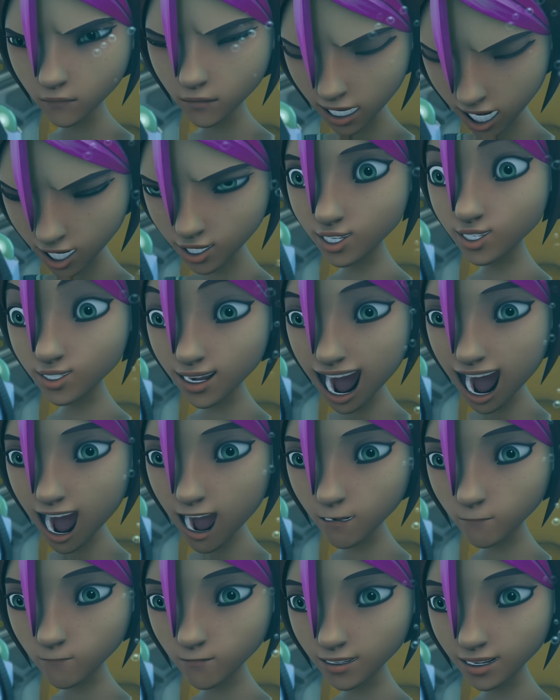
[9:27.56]
Fish
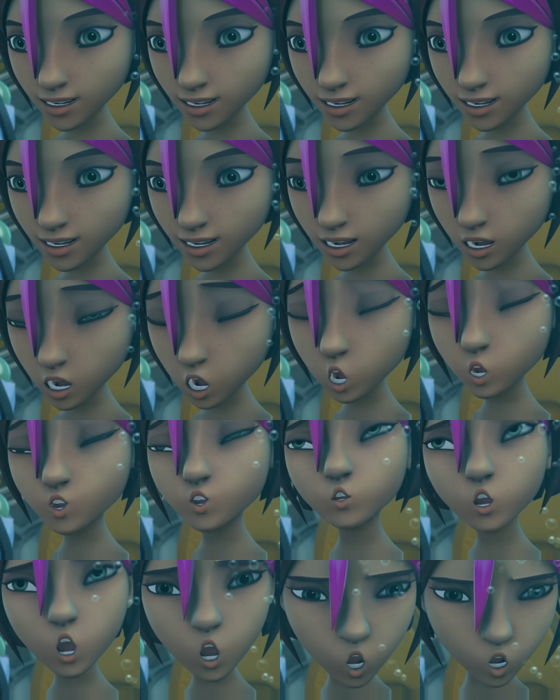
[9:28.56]
Cam! Oh
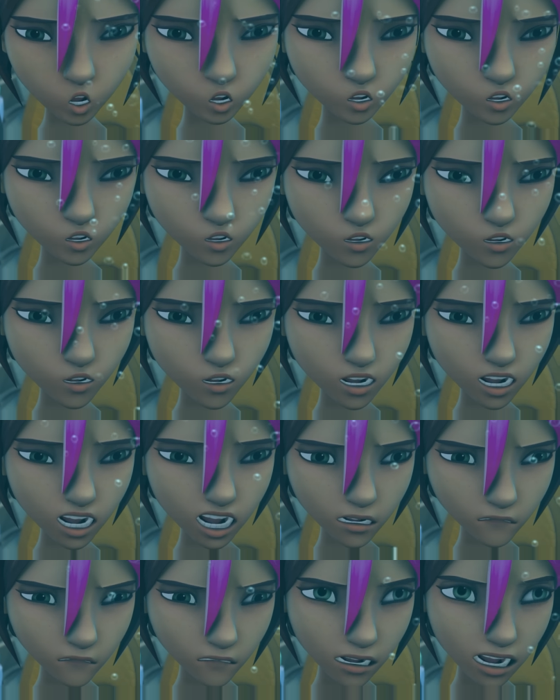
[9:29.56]
no.
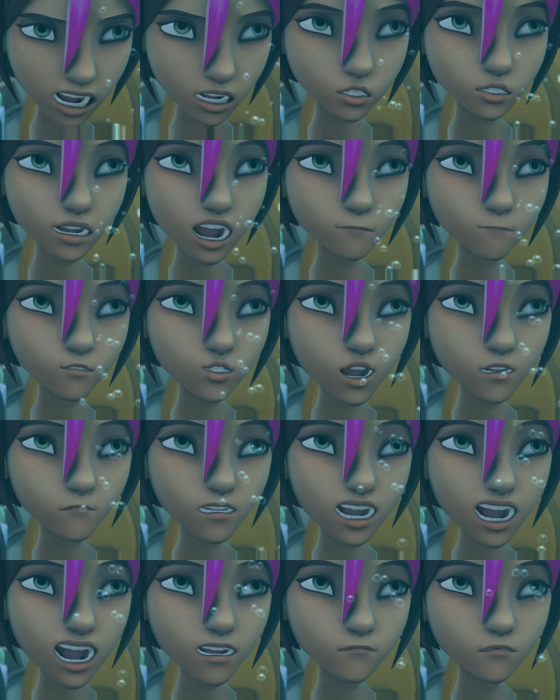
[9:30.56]
If Fish Cam just
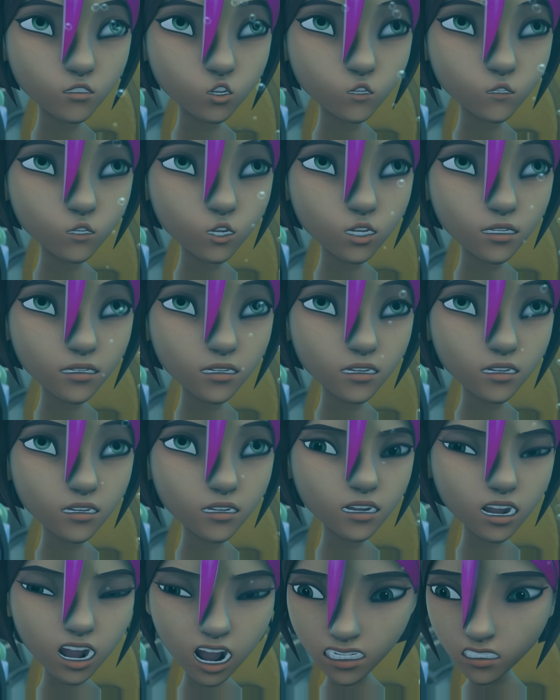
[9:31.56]
became useful,
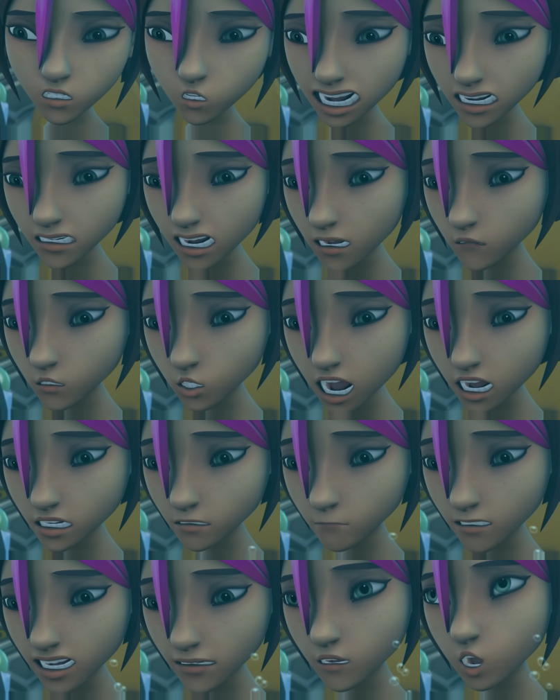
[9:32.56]
Ant will never let
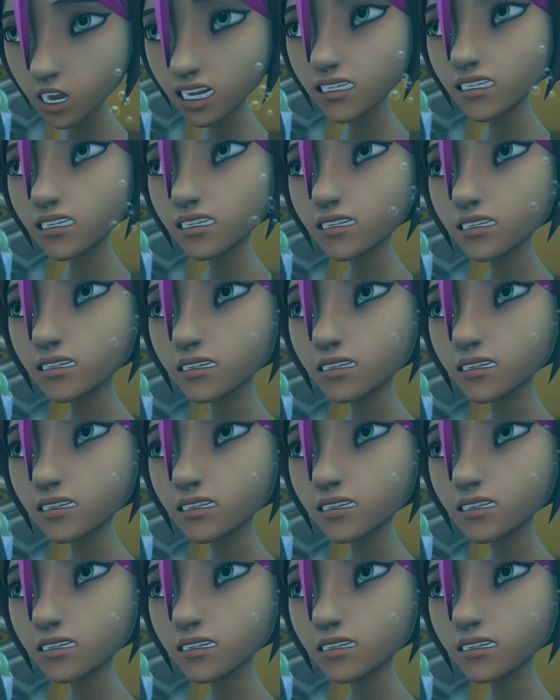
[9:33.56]
me forget it.